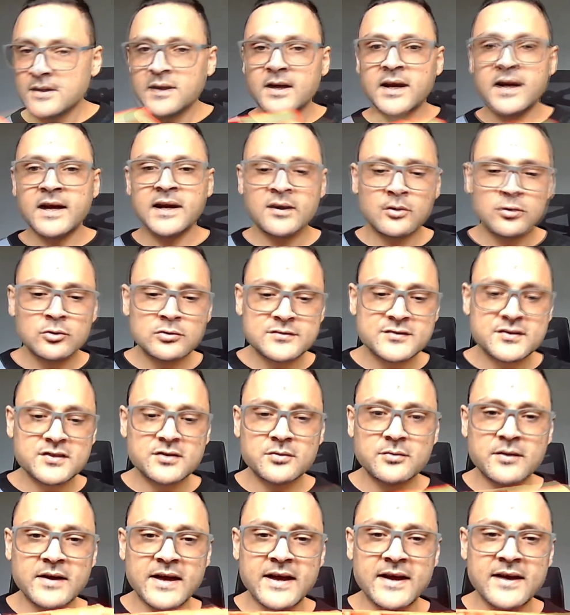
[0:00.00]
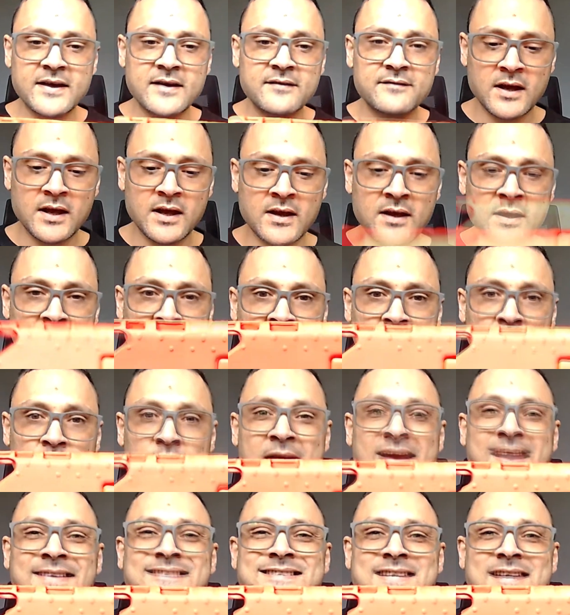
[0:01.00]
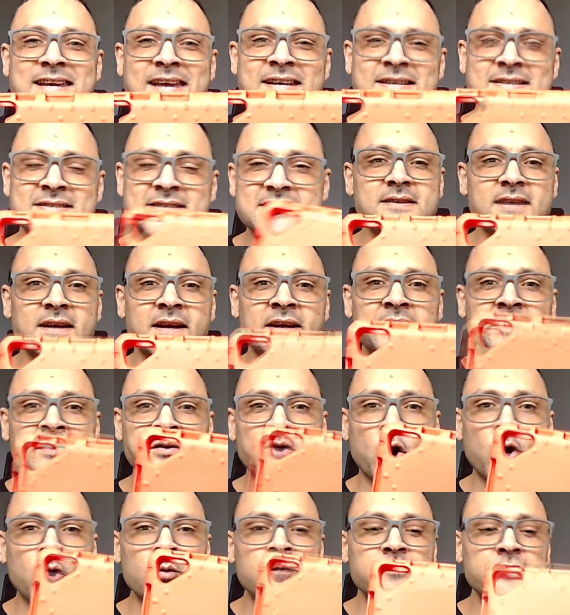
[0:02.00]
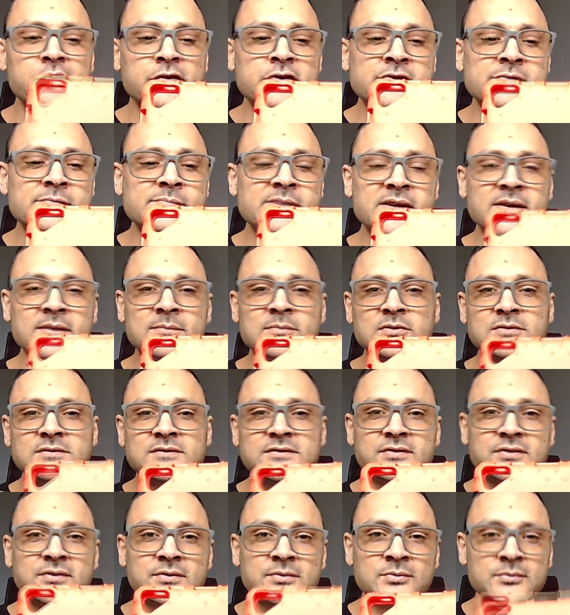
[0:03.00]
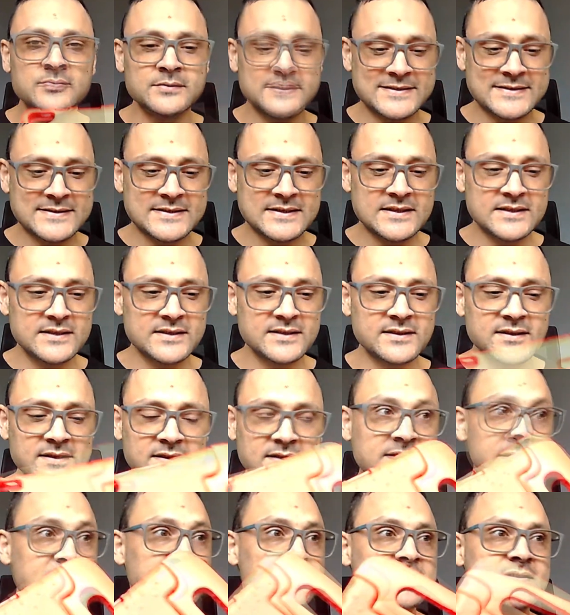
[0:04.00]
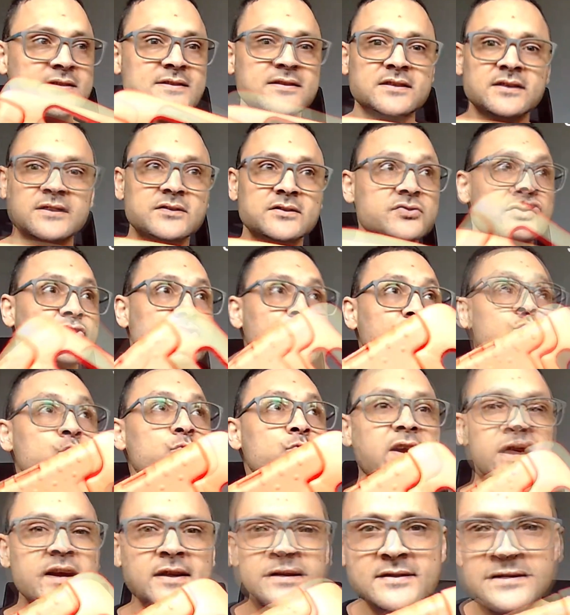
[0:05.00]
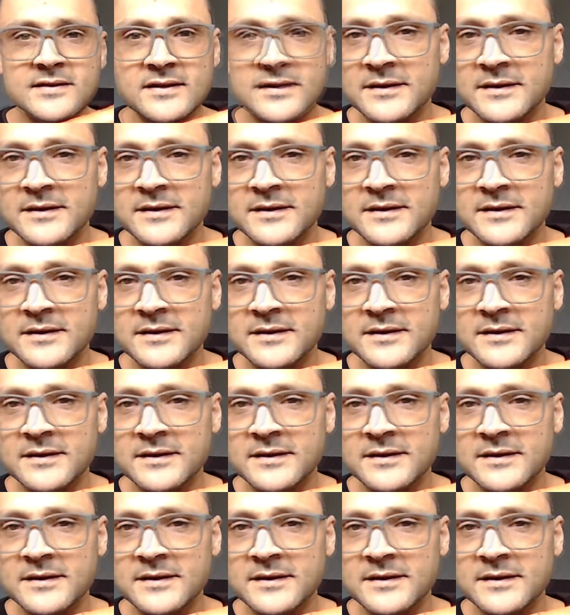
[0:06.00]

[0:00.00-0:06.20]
I also have a red case, and hopefully you'll be able to see that it's a true red.